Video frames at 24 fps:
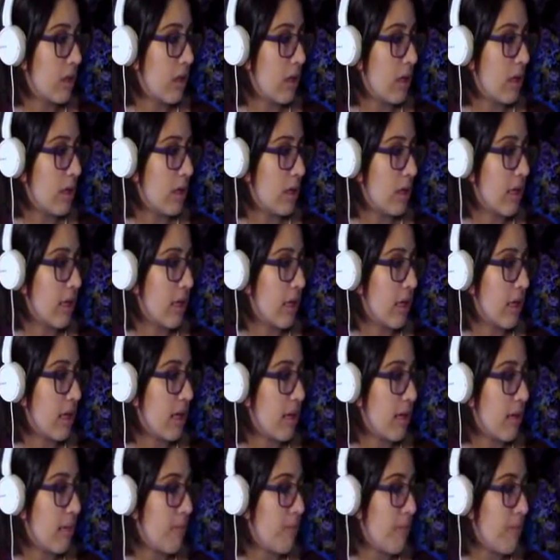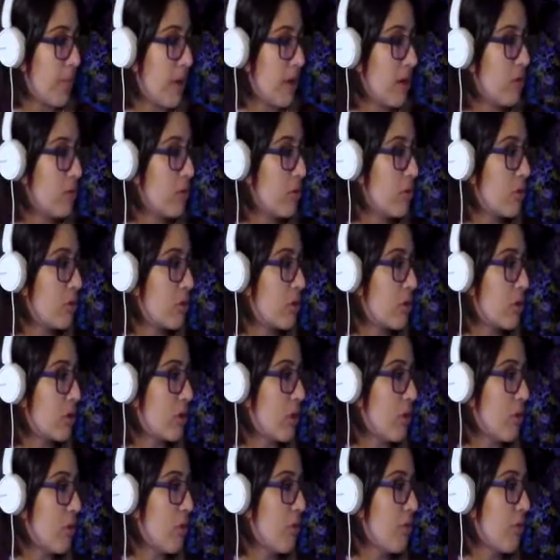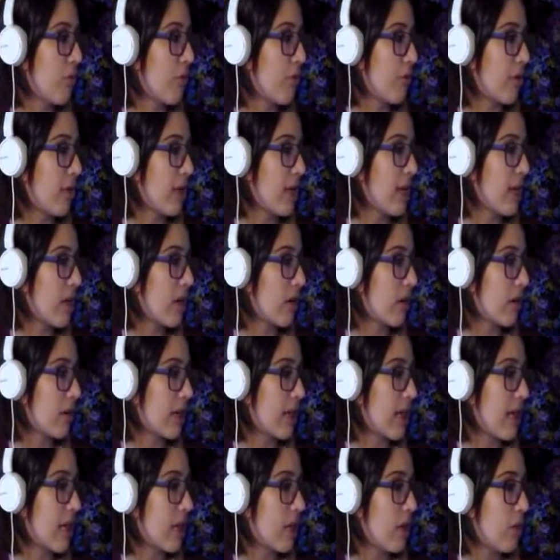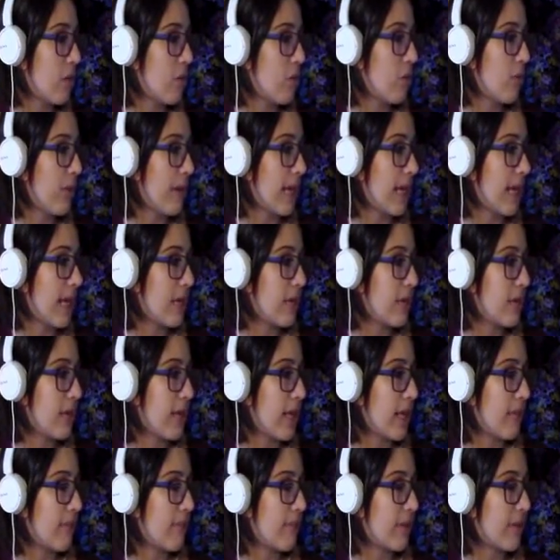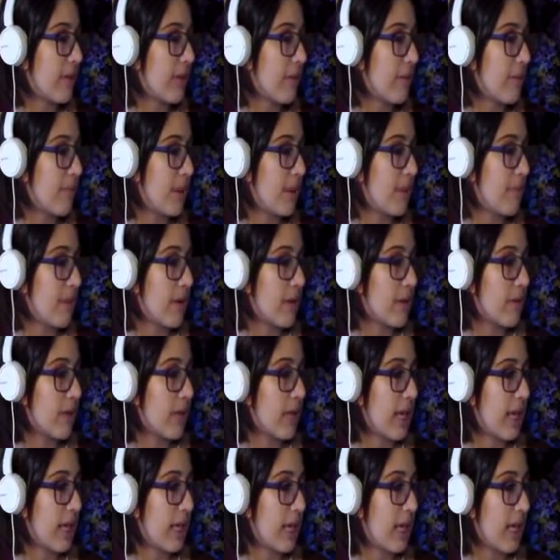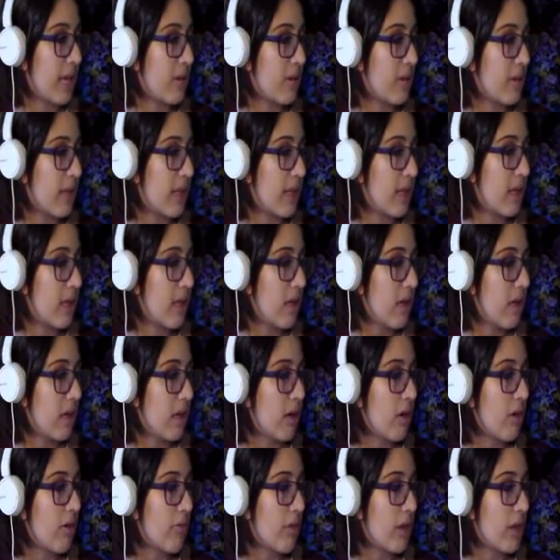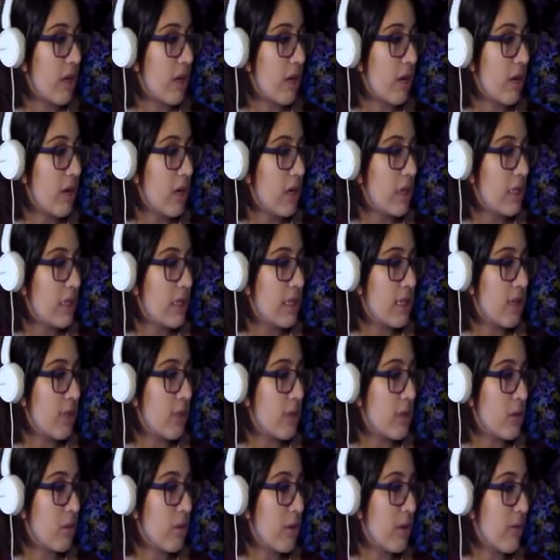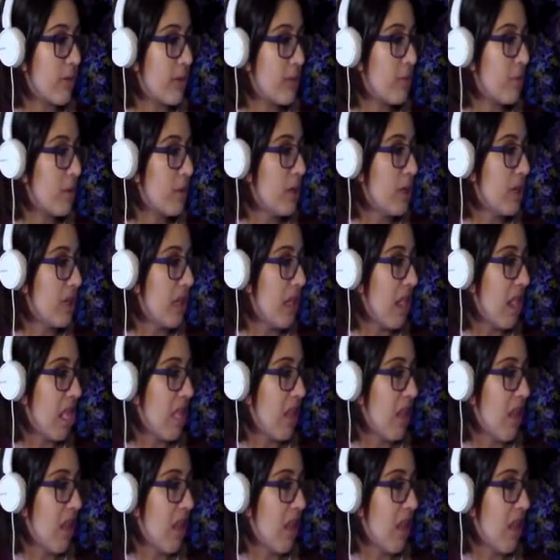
Uh, can I bounce over there? Can I? No, I can't do that. Apparently I can't do that. I'm gonna go over here to see what's what with the wood.